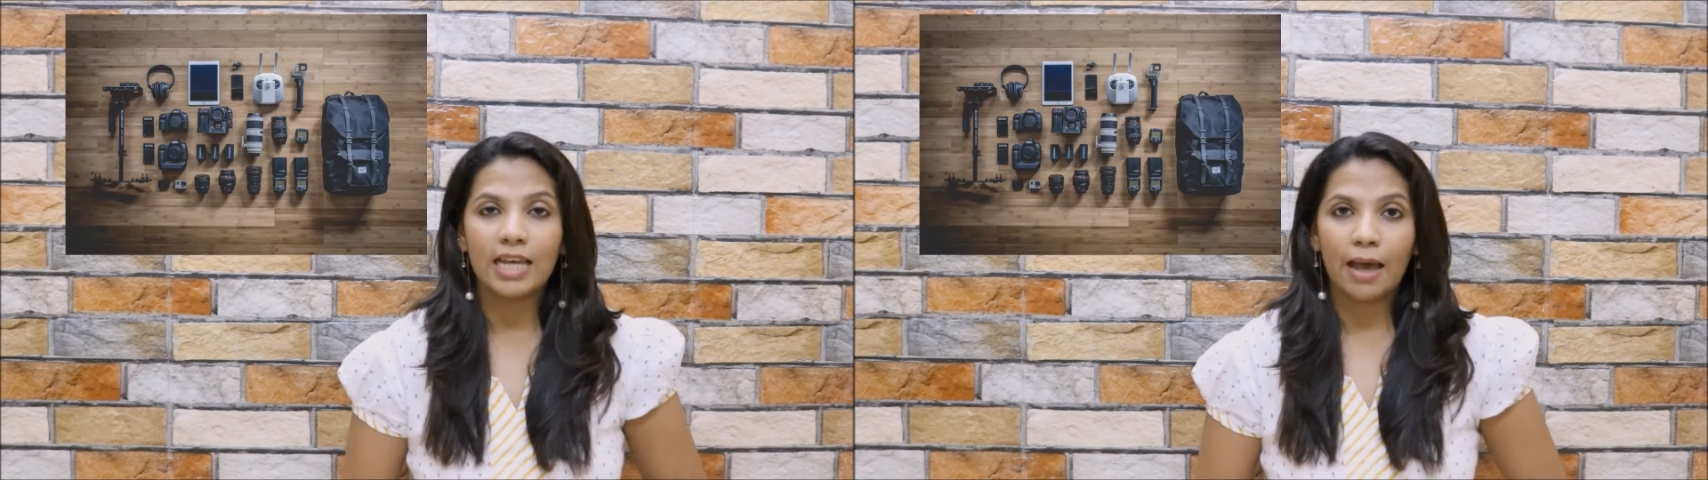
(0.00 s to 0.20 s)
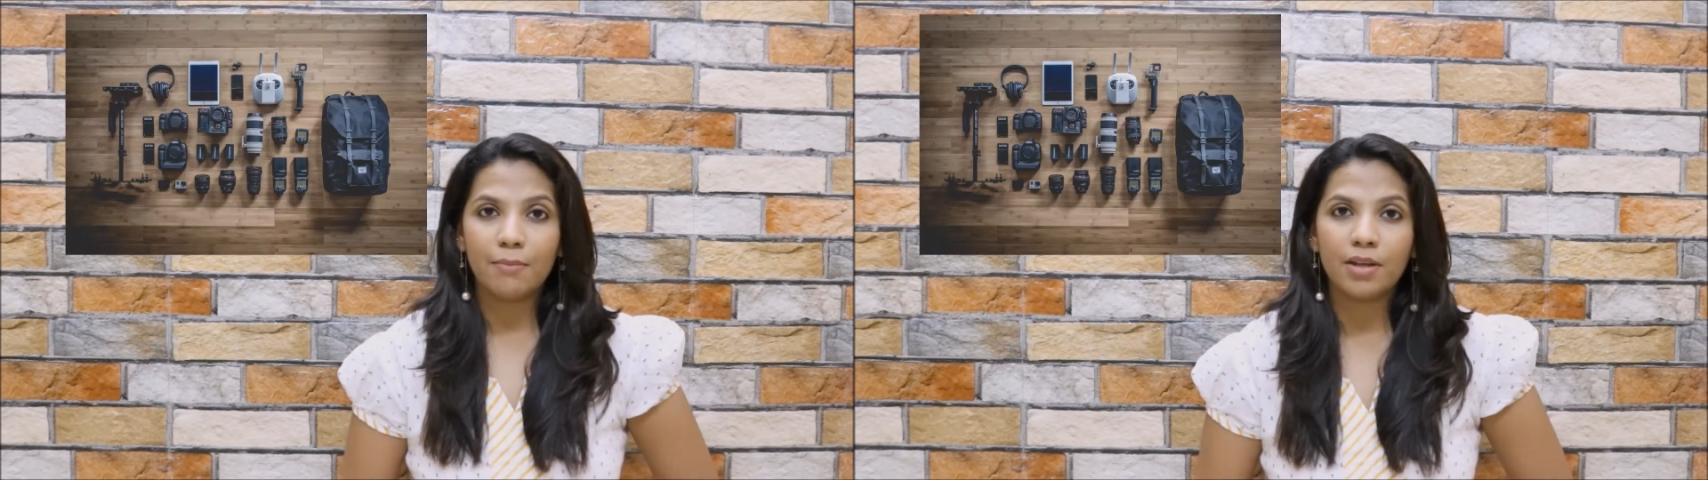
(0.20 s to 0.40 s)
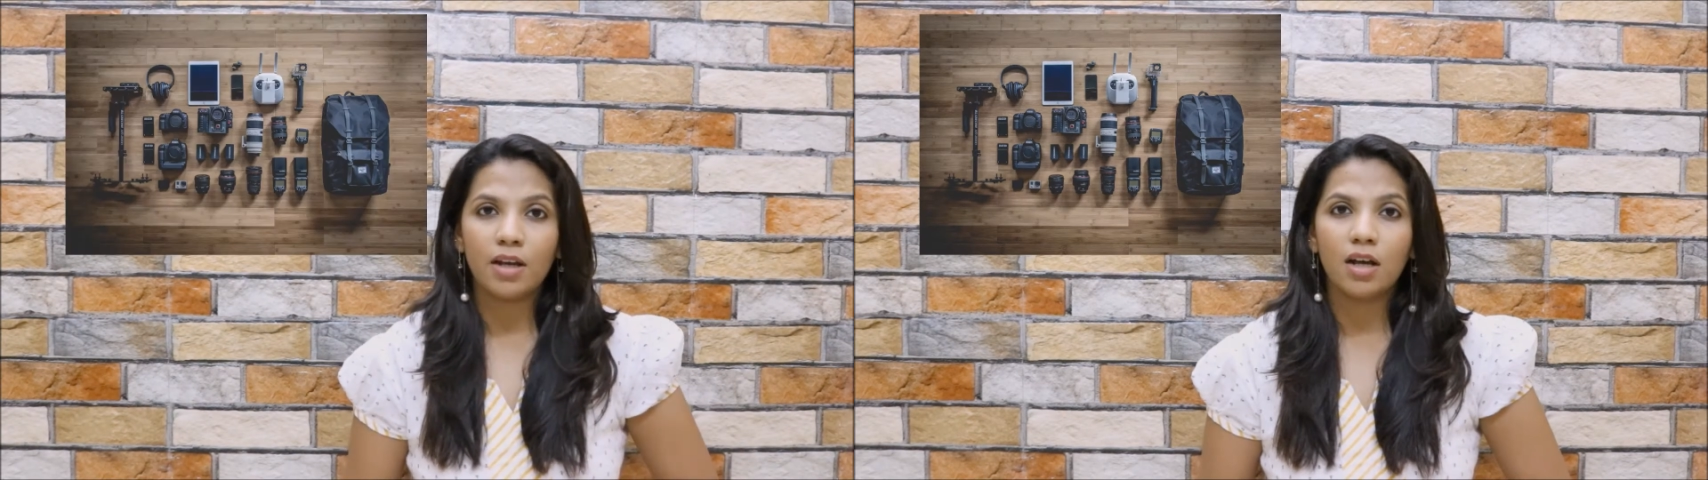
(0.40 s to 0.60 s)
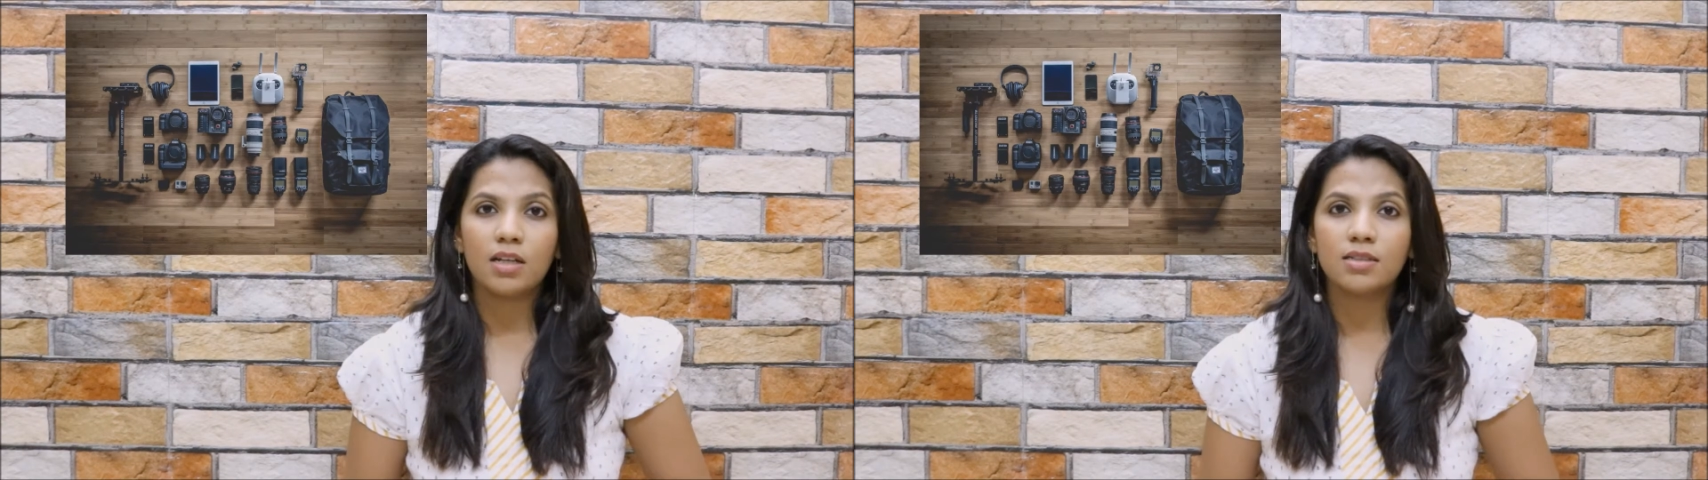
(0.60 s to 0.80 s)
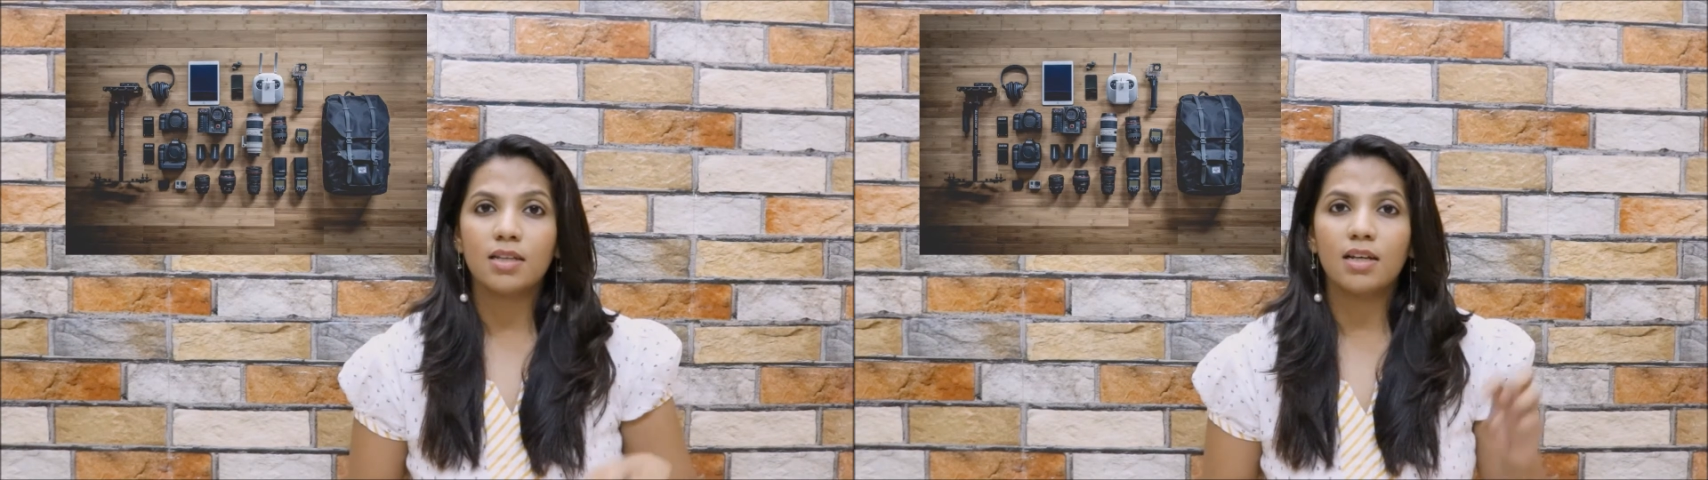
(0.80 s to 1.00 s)

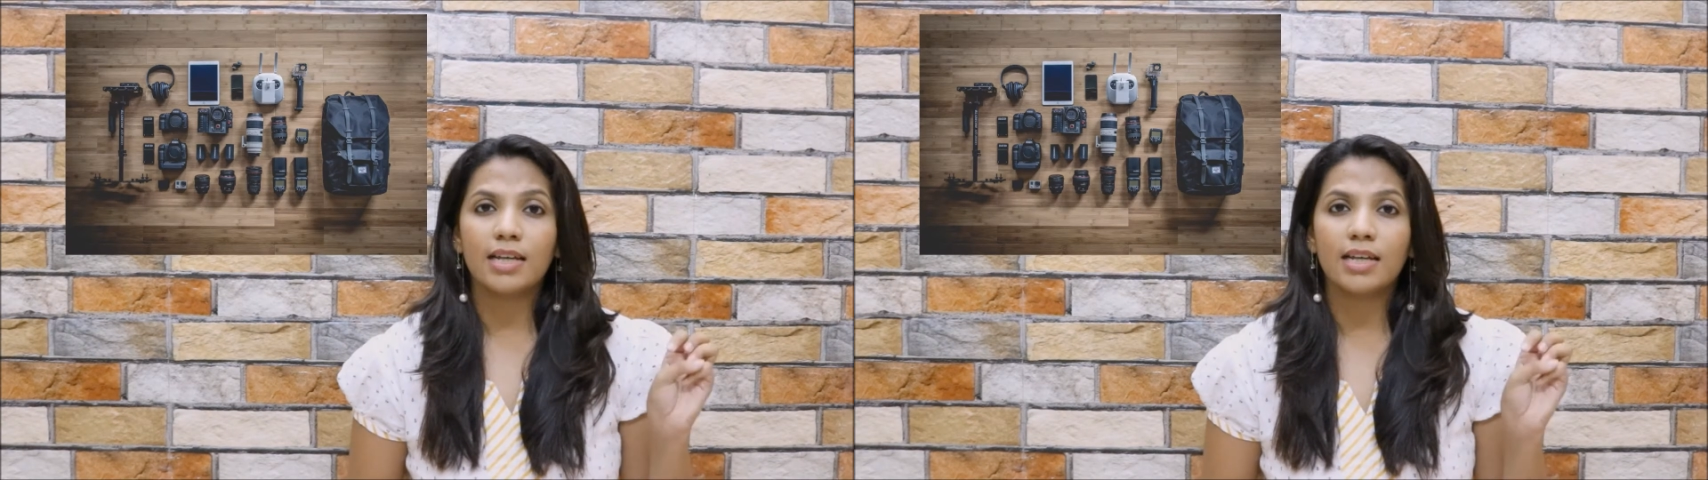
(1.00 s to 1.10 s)
cameras,